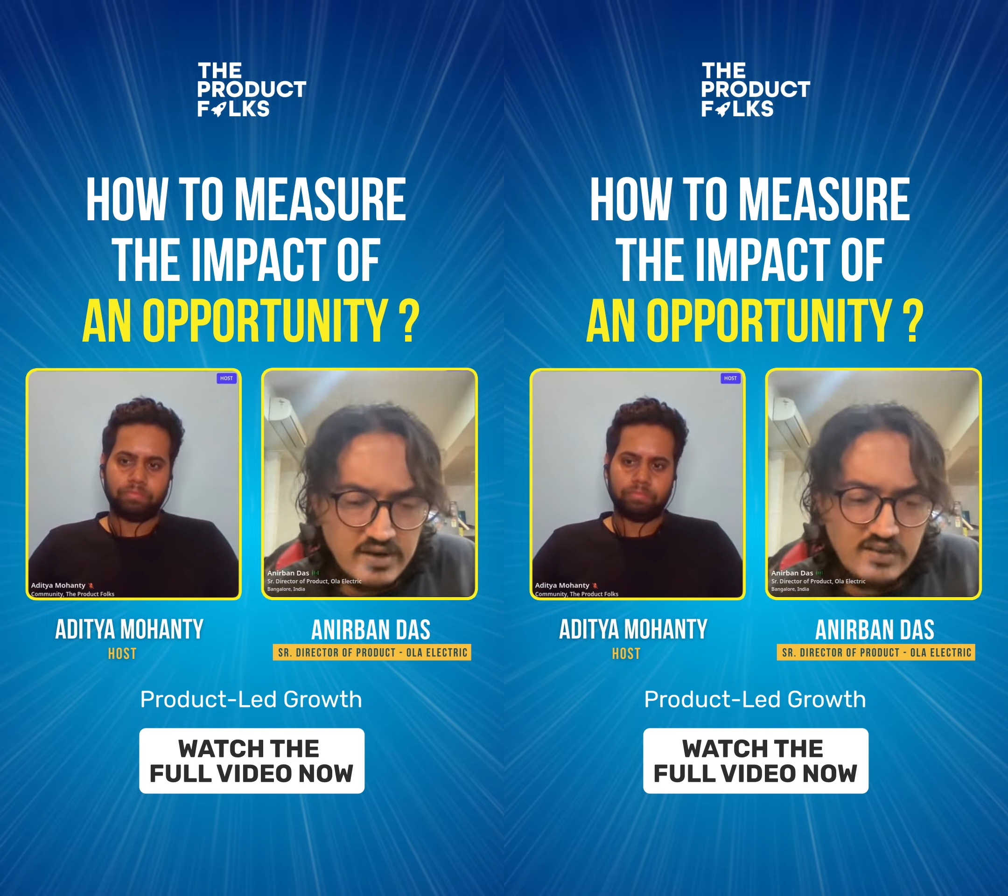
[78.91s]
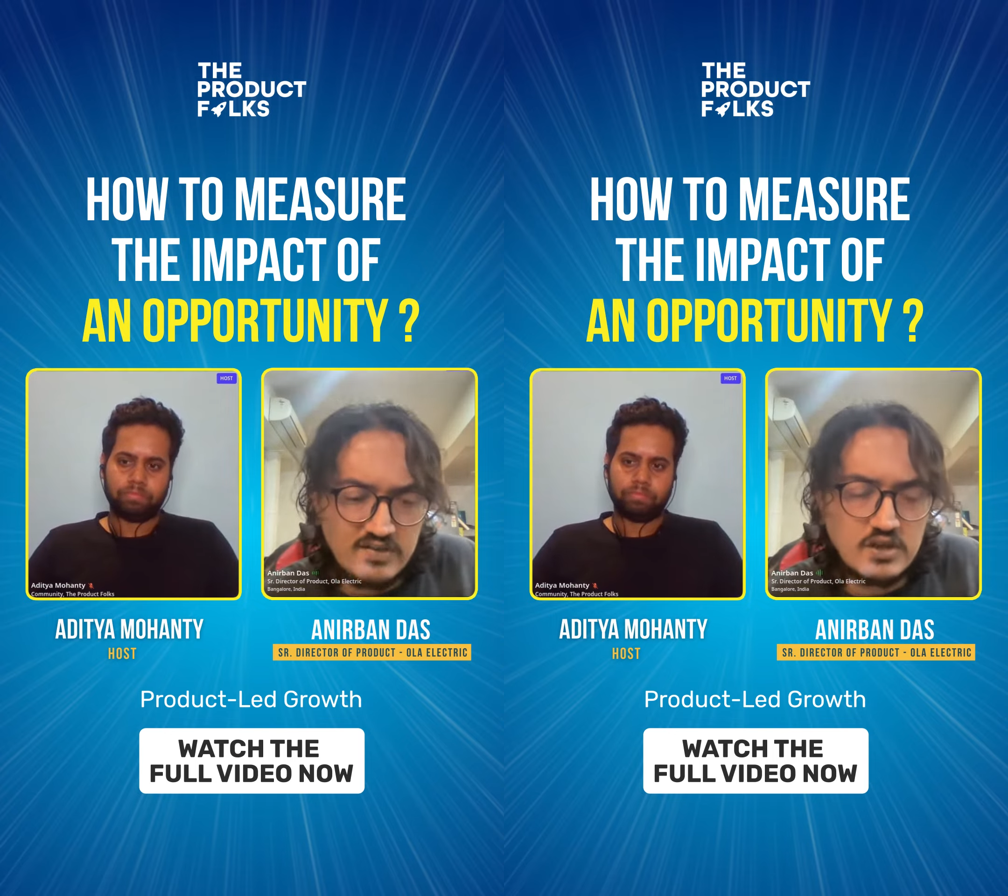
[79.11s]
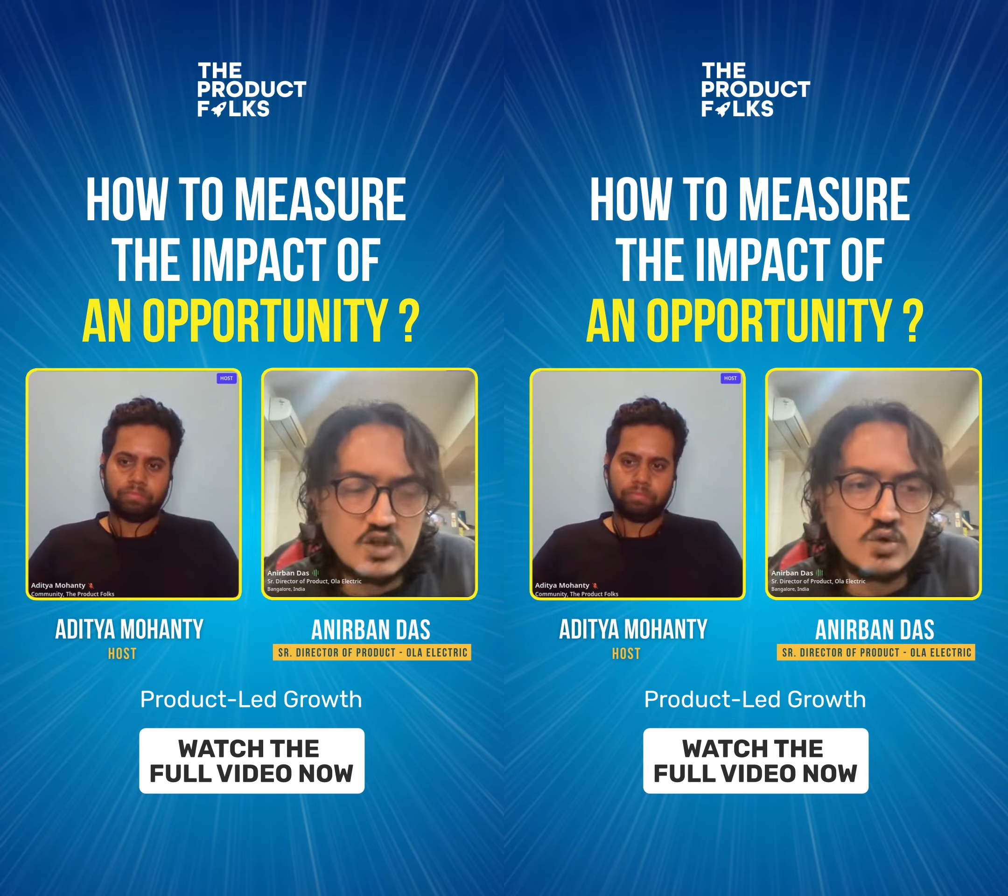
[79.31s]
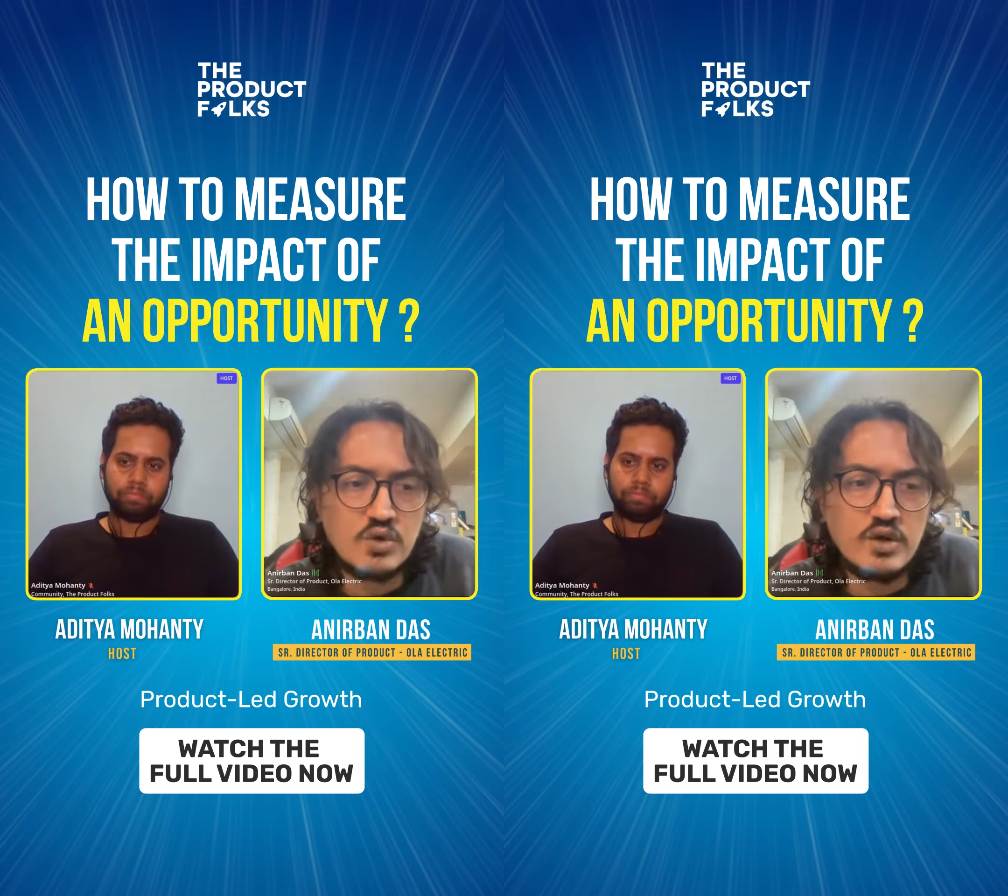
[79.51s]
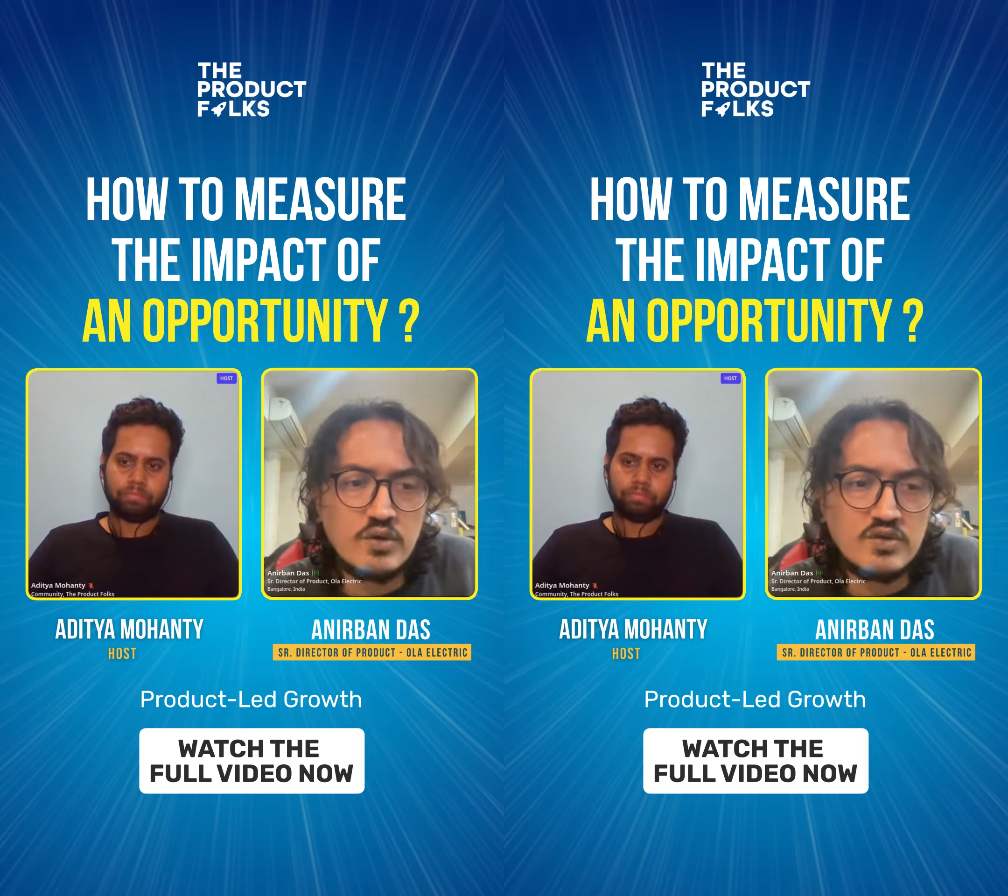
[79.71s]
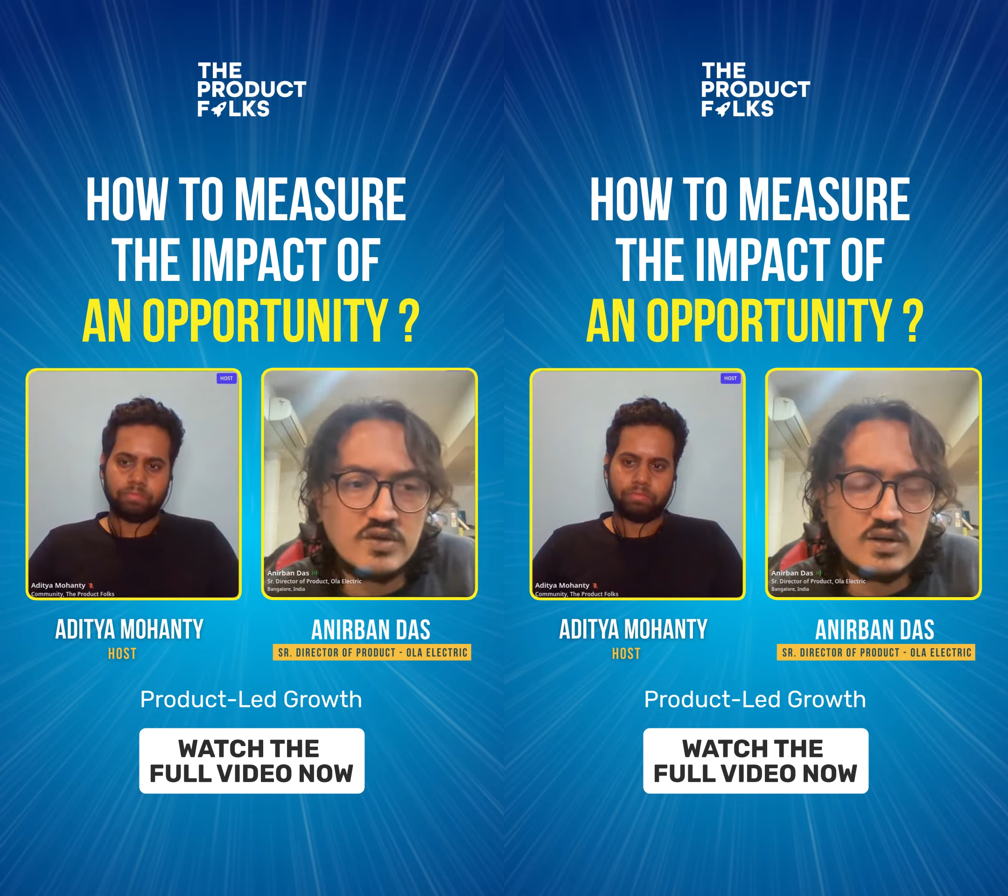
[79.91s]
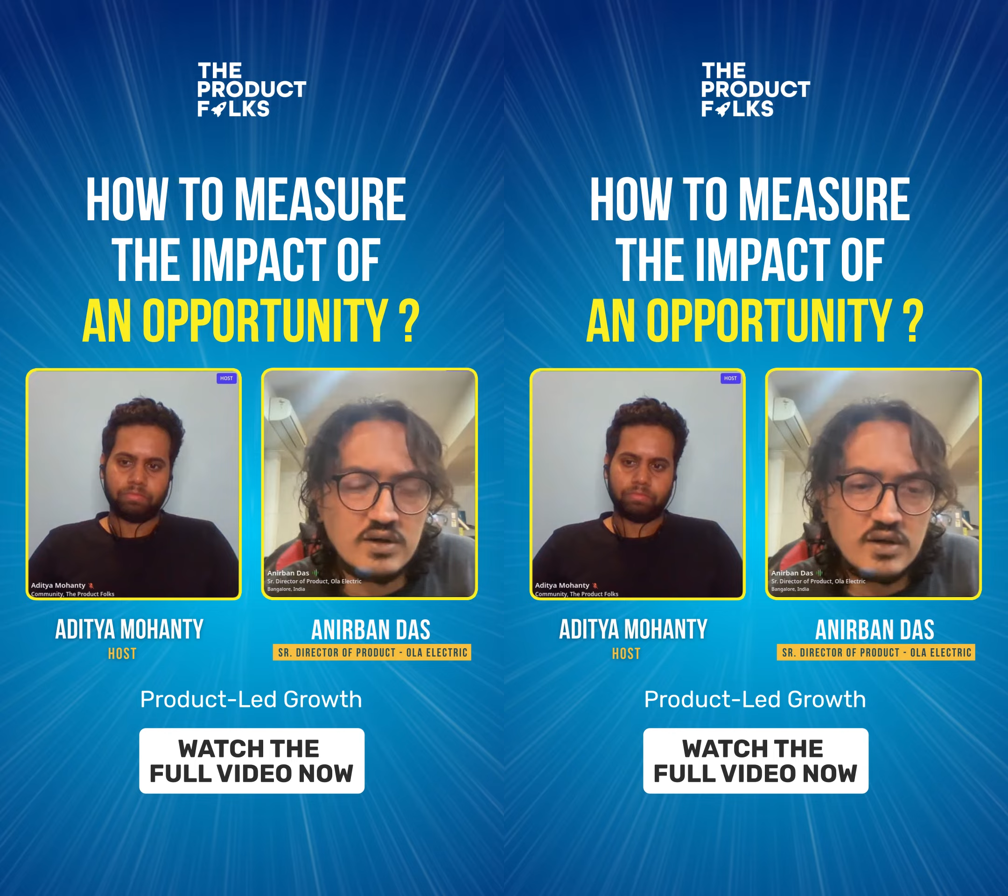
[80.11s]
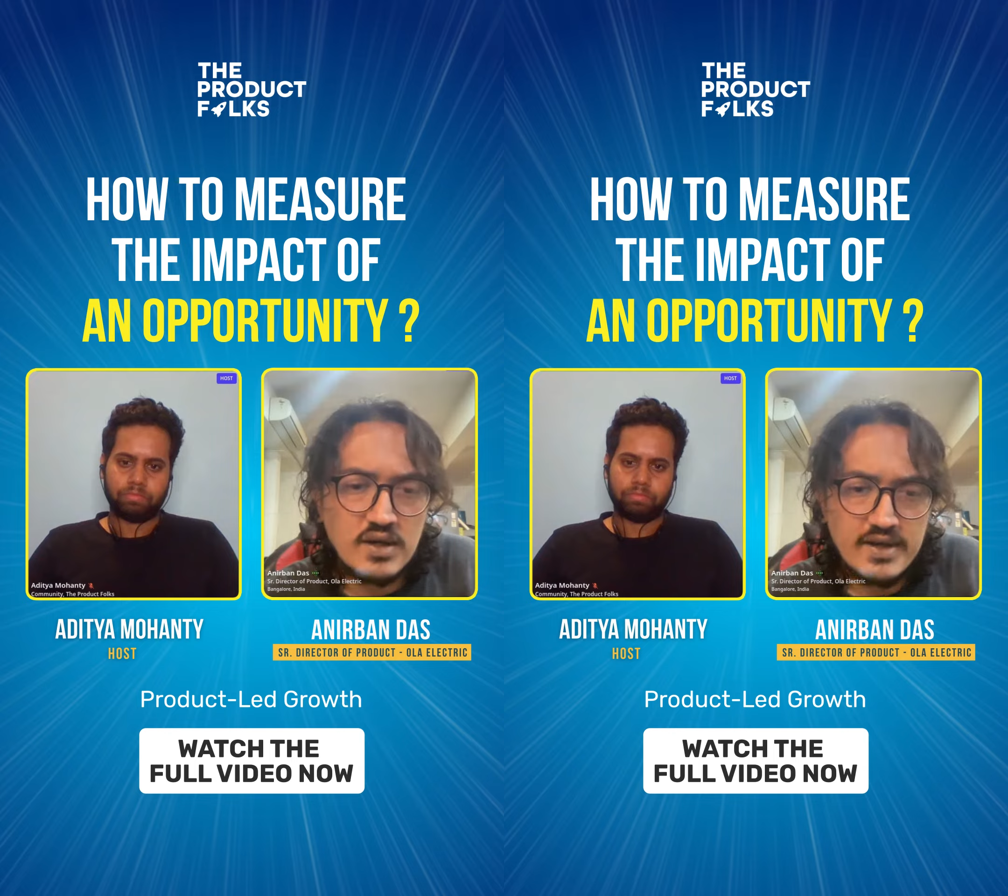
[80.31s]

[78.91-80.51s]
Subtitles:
in research, you could use